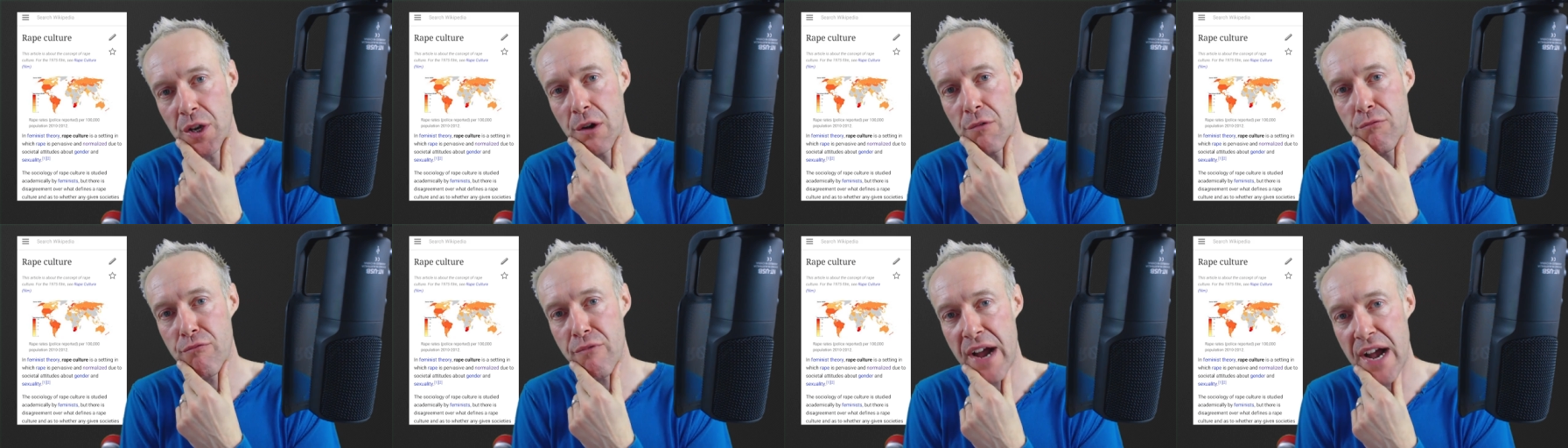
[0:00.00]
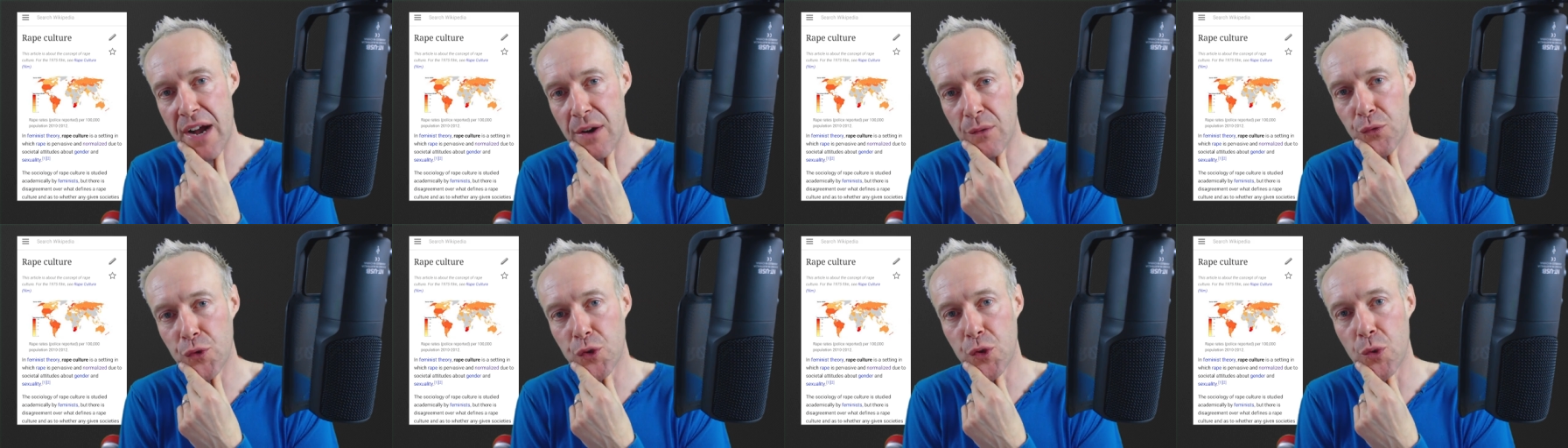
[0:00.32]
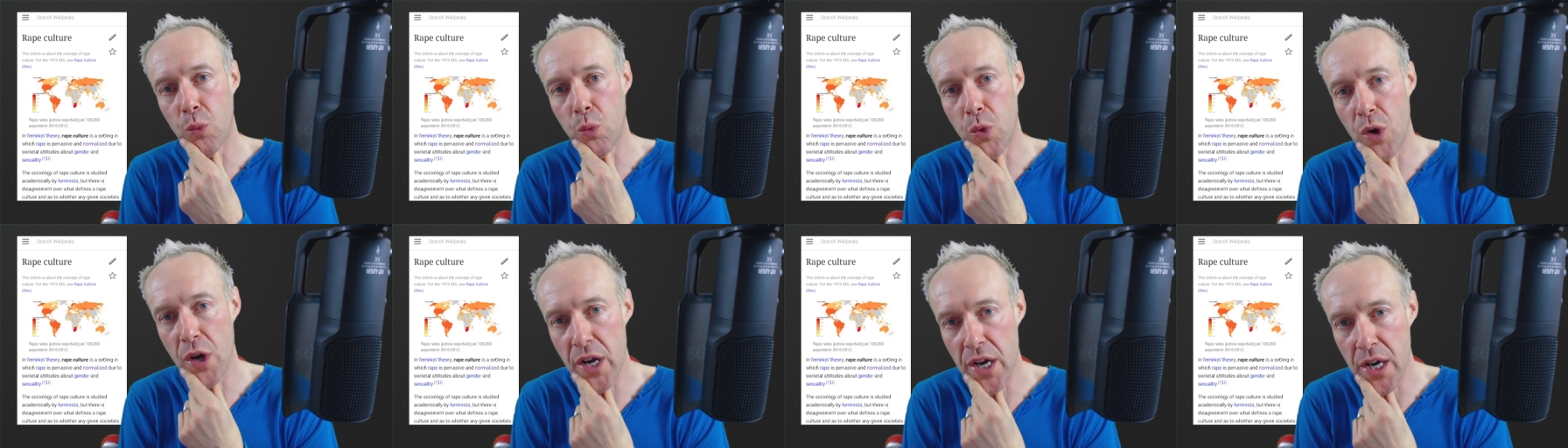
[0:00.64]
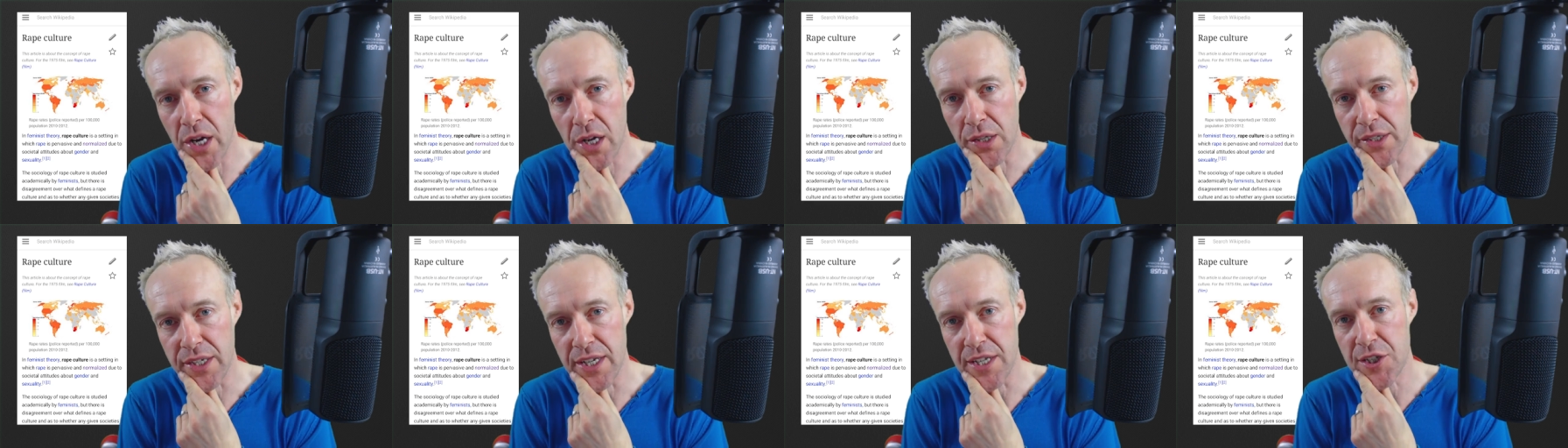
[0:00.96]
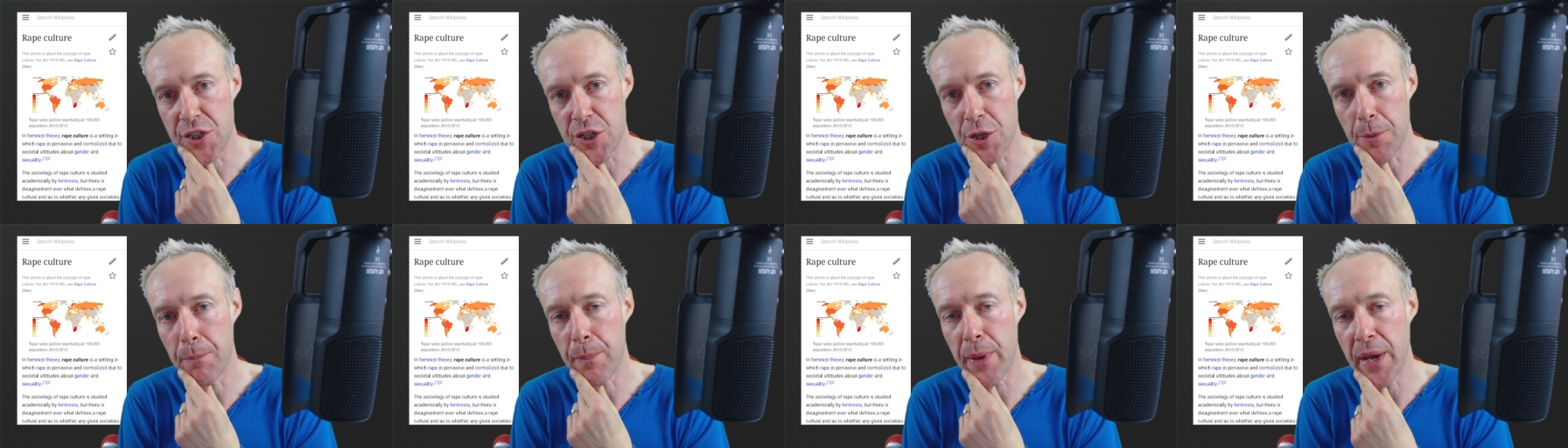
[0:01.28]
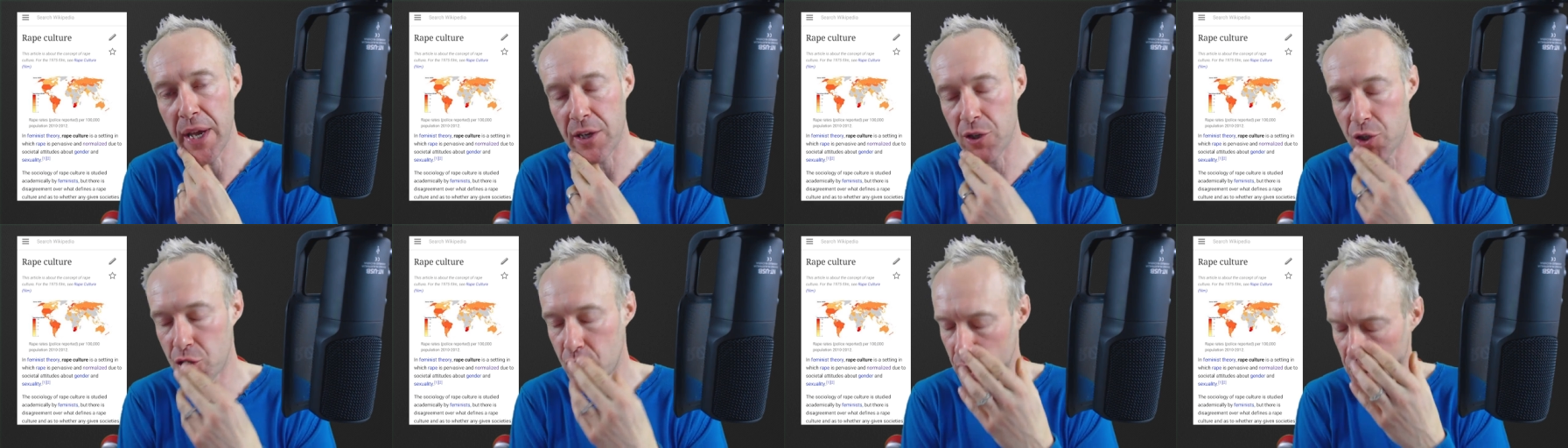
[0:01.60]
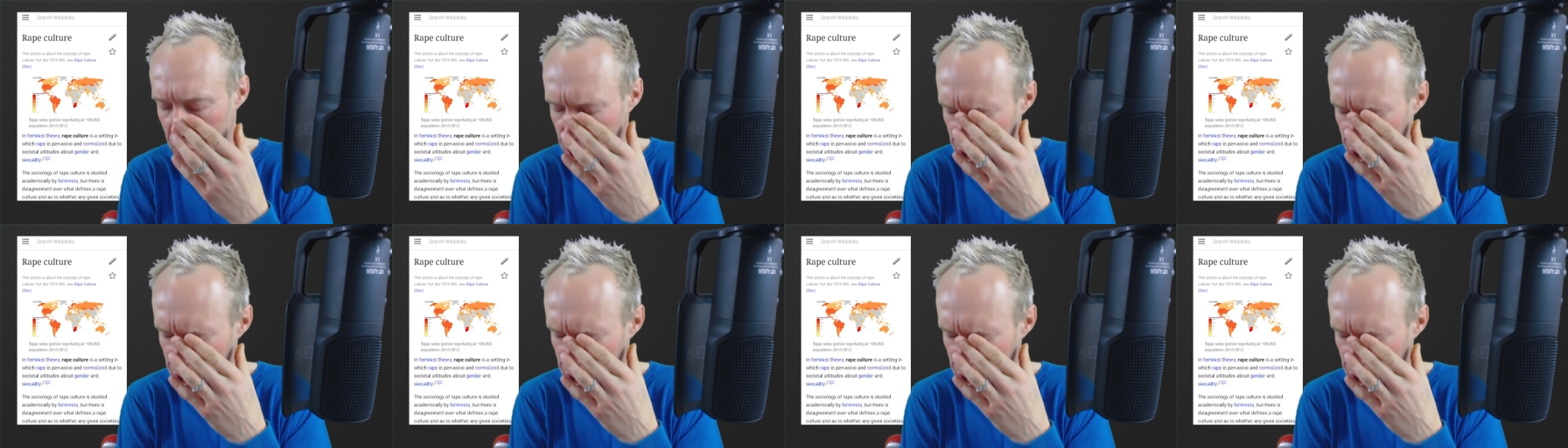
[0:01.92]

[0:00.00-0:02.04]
around the world. It's a picture